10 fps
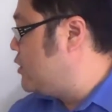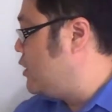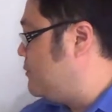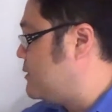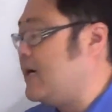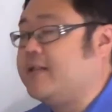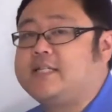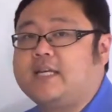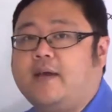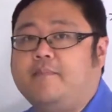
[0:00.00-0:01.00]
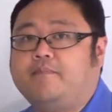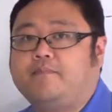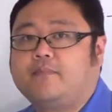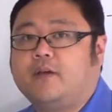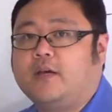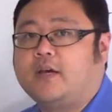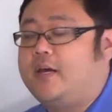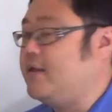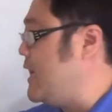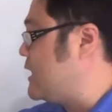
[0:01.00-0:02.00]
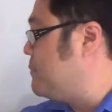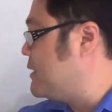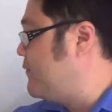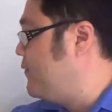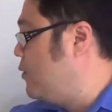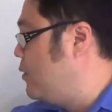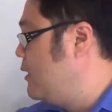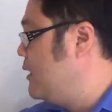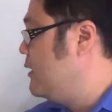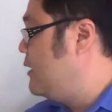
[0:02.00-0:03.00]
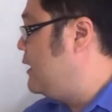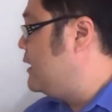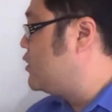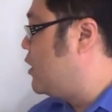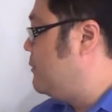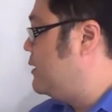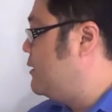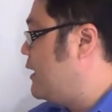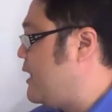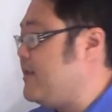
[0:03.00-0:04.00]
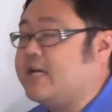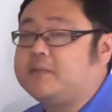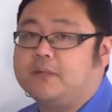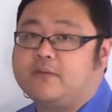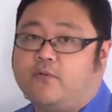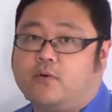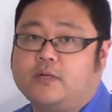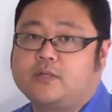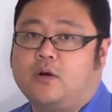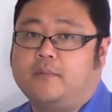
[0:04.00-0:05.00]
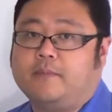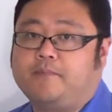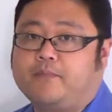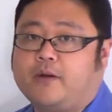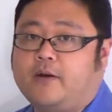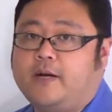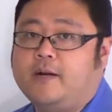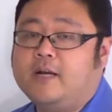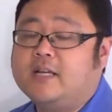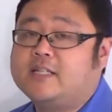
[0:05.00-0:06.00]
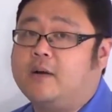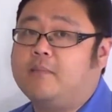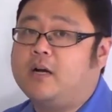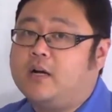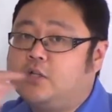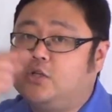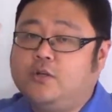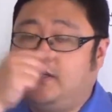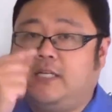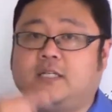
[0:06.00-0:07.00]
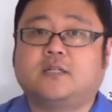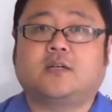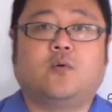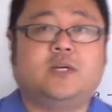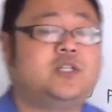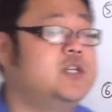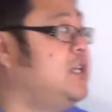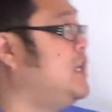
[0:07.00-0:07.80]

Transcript: terms are the same. Okay, the x plus 4 is common and the x plus 4 is common. Alright, so I'm going to do this question